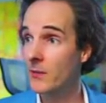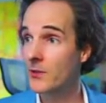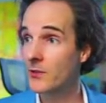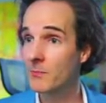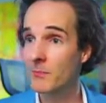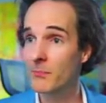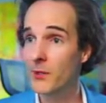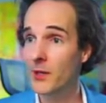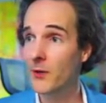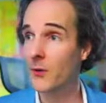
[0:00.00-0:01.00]
which is
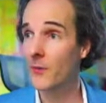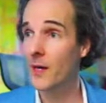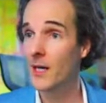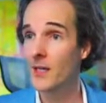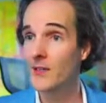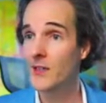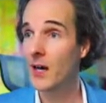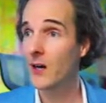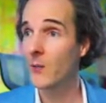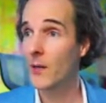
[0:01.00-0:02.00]
pretty cool.
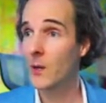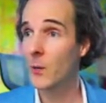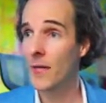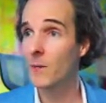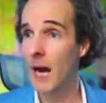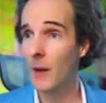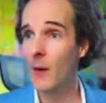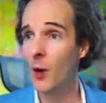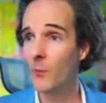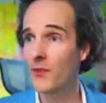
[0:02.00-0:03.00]
So we we our
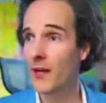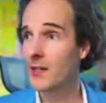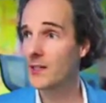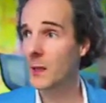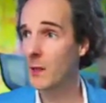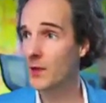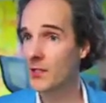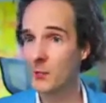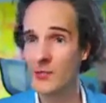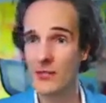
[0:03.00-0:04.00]
whole thing is that we want
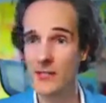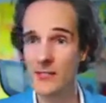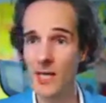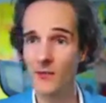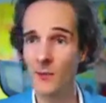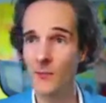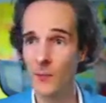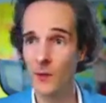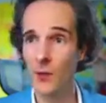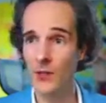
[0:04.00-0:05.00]
you to be successful.
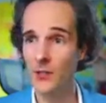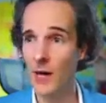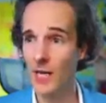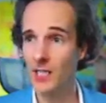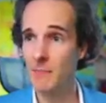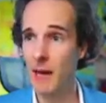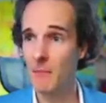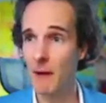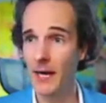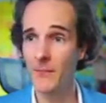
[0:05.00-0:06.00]
We want you to actually make
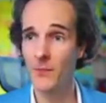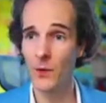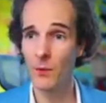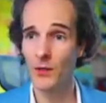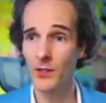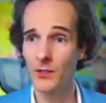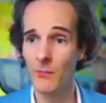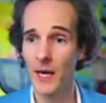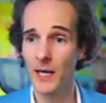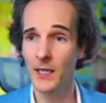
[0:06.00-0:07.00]
money. We want you to
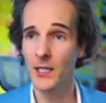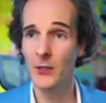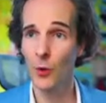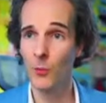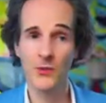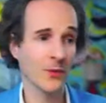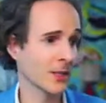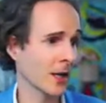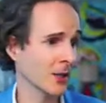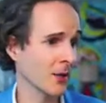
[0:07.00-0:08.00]
make an enormous
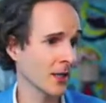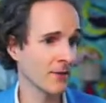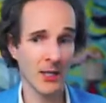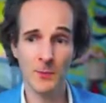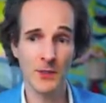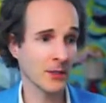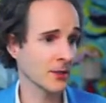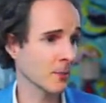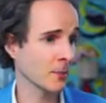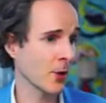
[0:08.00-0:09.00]
return on the investments into
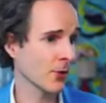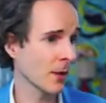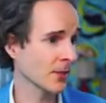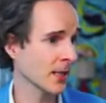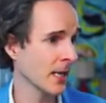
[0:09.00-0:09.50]
the programs,